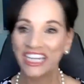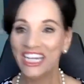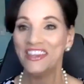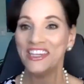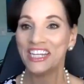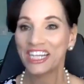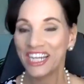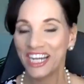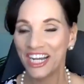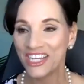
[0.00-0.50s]
in
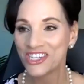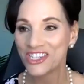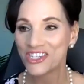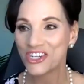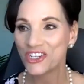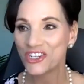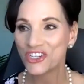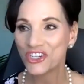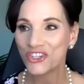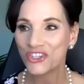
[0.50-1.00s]
the
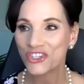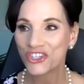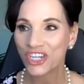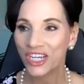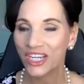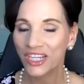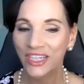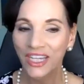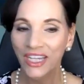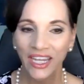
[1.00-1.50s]

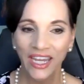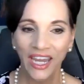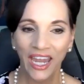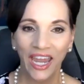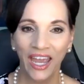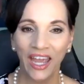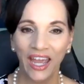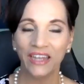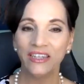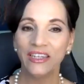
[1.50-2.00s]
Constitution
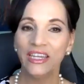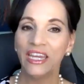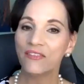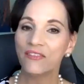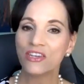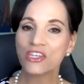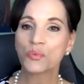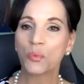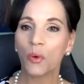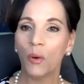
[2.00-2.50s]
and give
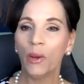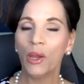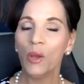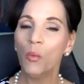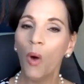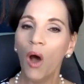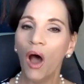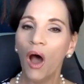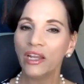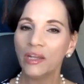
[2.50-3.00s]
us what we
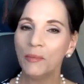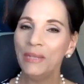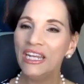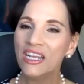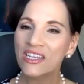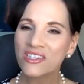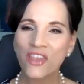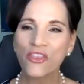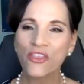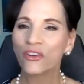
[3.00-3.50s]
want. I mean,
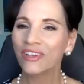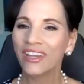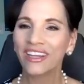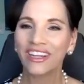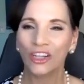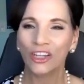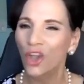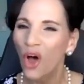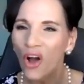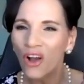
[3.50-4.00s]
isn't there like
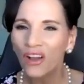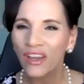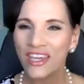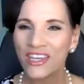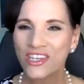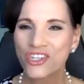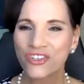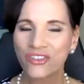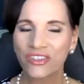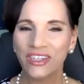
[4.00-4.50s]
a long
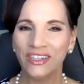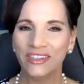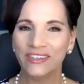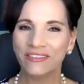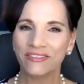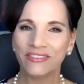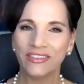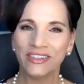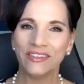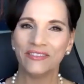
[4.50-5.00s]
history
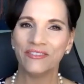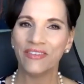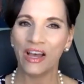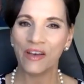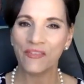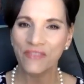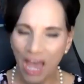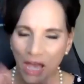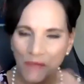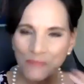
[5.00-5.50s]
of, of,
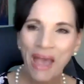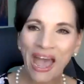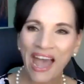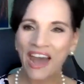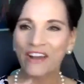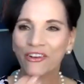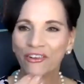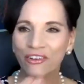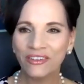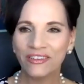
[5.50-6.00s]
of that
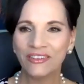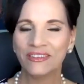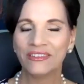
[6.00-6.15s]
pattern?